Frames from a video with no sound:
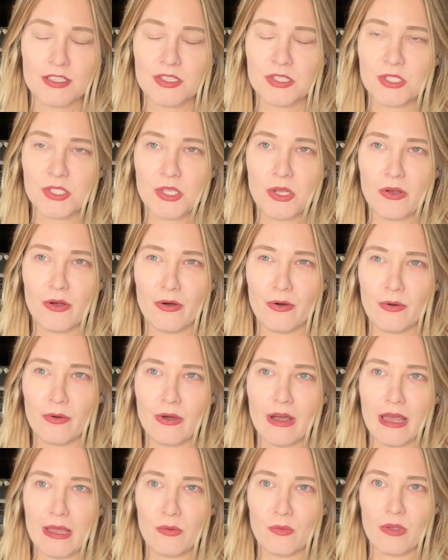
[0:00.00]
So
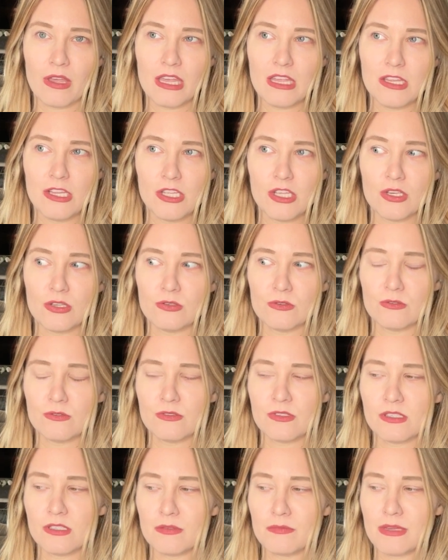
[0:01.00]
I went and
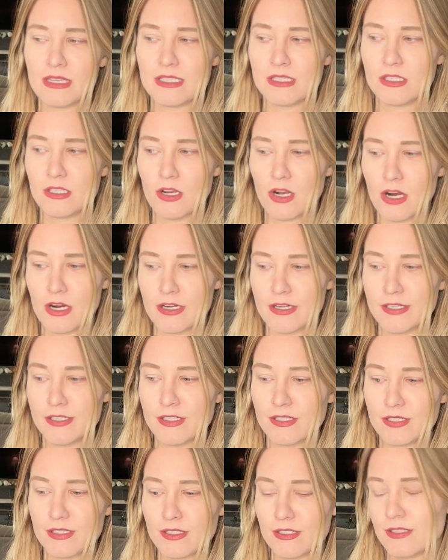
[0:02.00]
used my
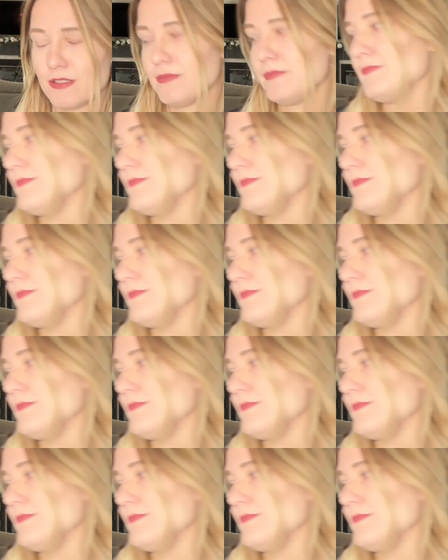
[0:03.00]
stars.